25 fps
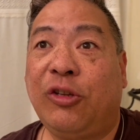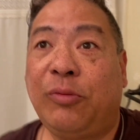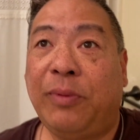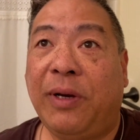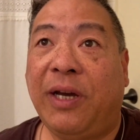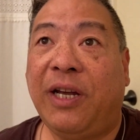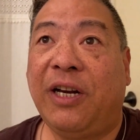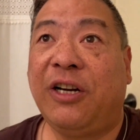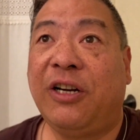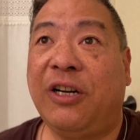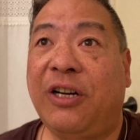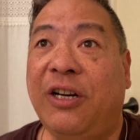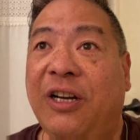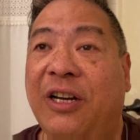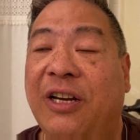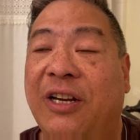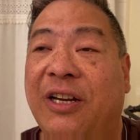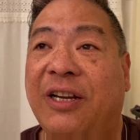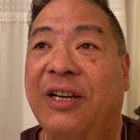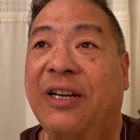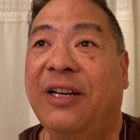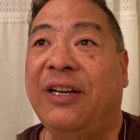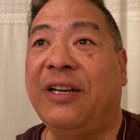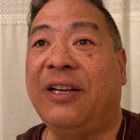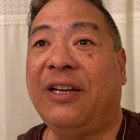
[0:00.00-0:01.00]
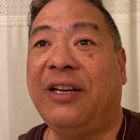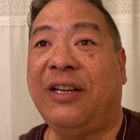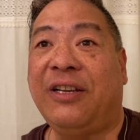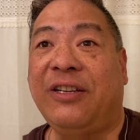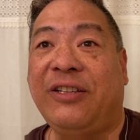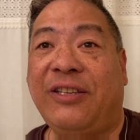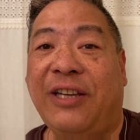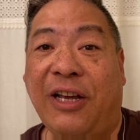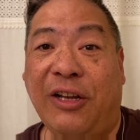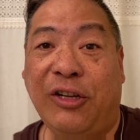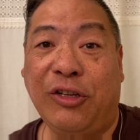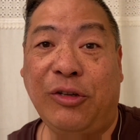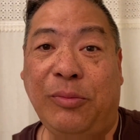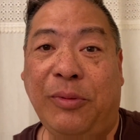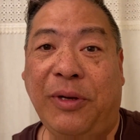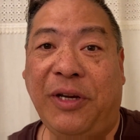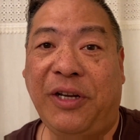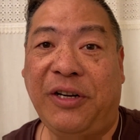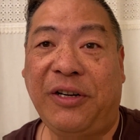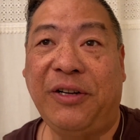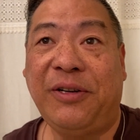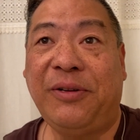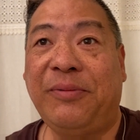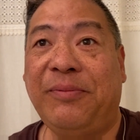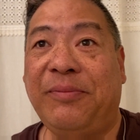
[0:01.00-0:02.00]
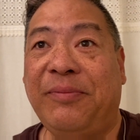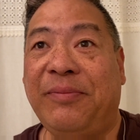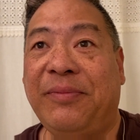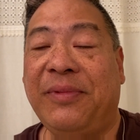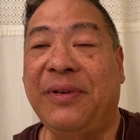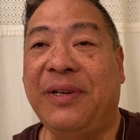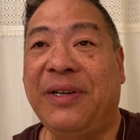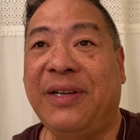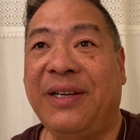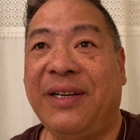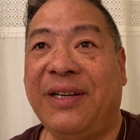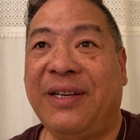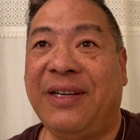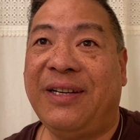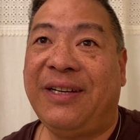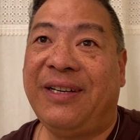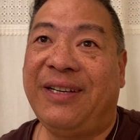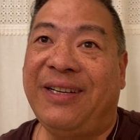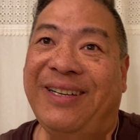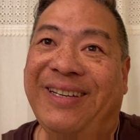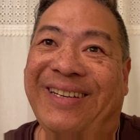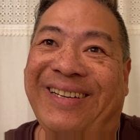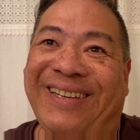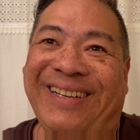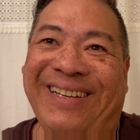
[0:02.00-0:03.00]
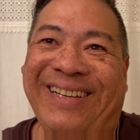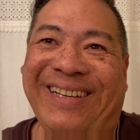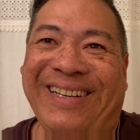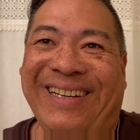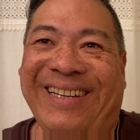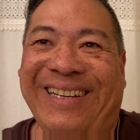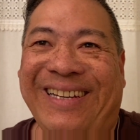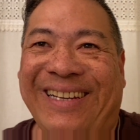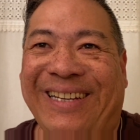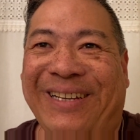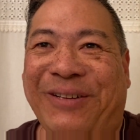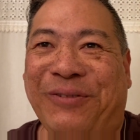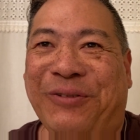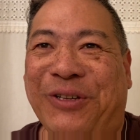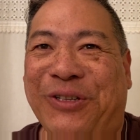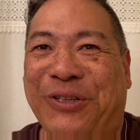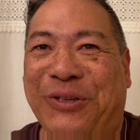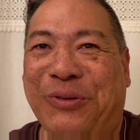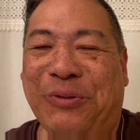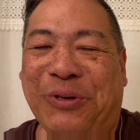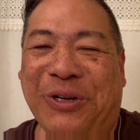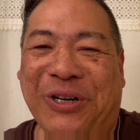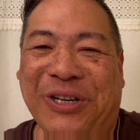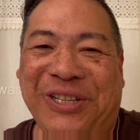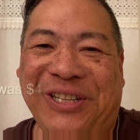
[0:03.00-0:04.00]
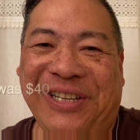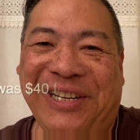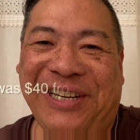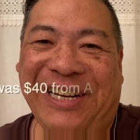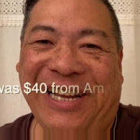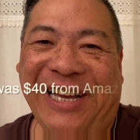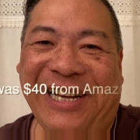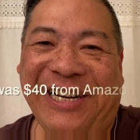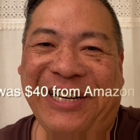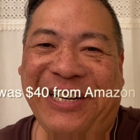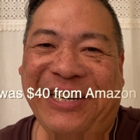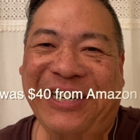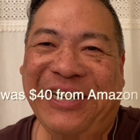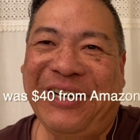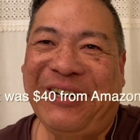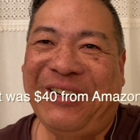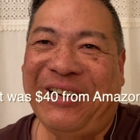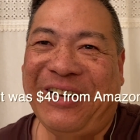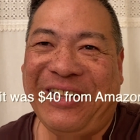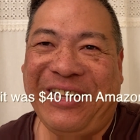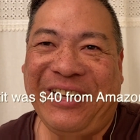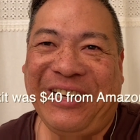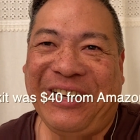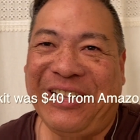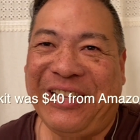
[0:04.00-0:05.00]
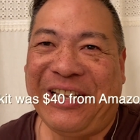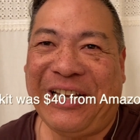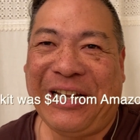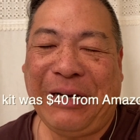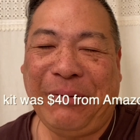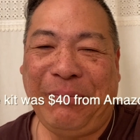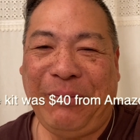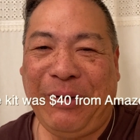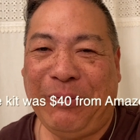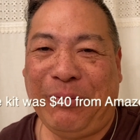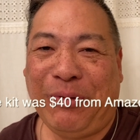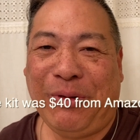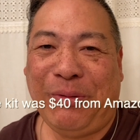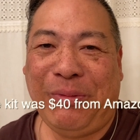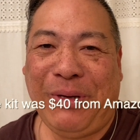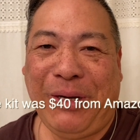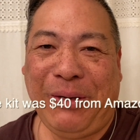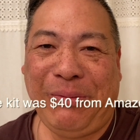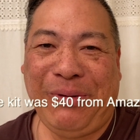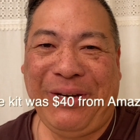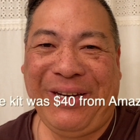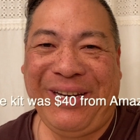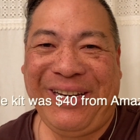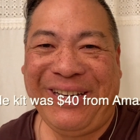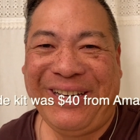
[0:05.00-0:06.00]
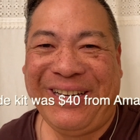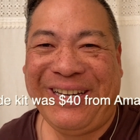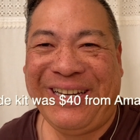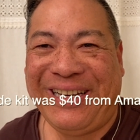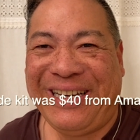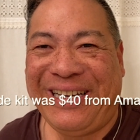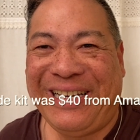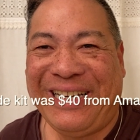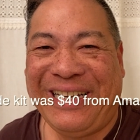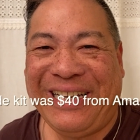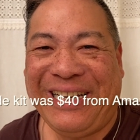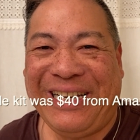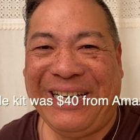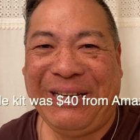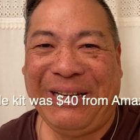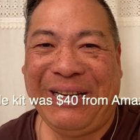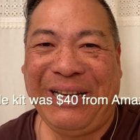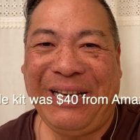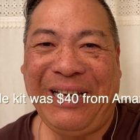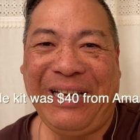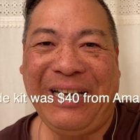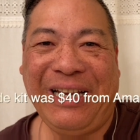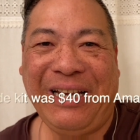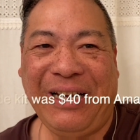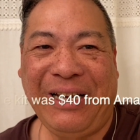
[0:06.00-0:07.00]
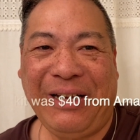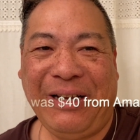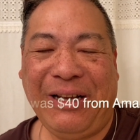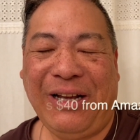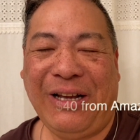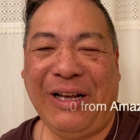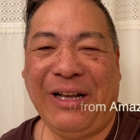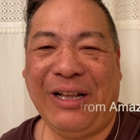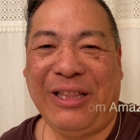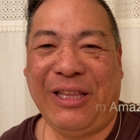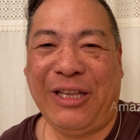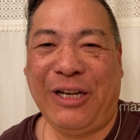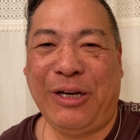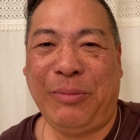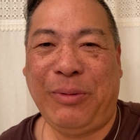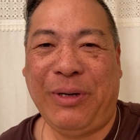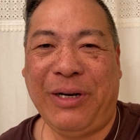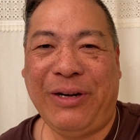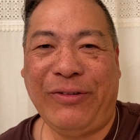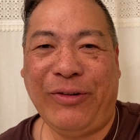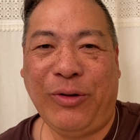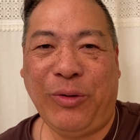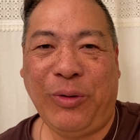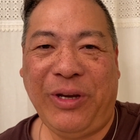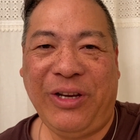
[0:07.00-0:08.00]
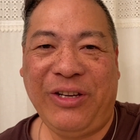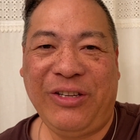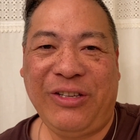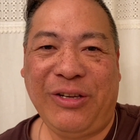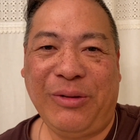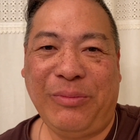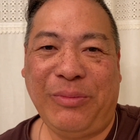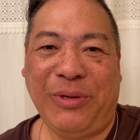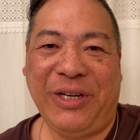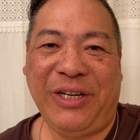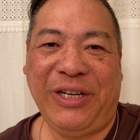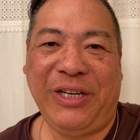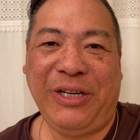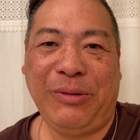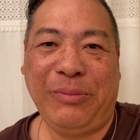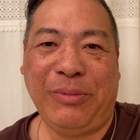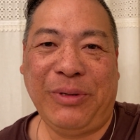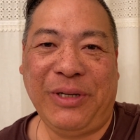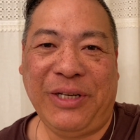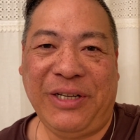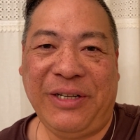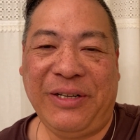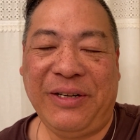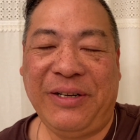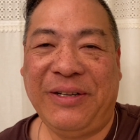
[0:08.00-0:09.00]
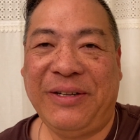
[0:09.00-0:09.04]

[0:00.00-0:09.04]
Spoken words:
better, sounds better. Was it worth it? I don't know. I think a lot of people may be a little bit of a waste of money, but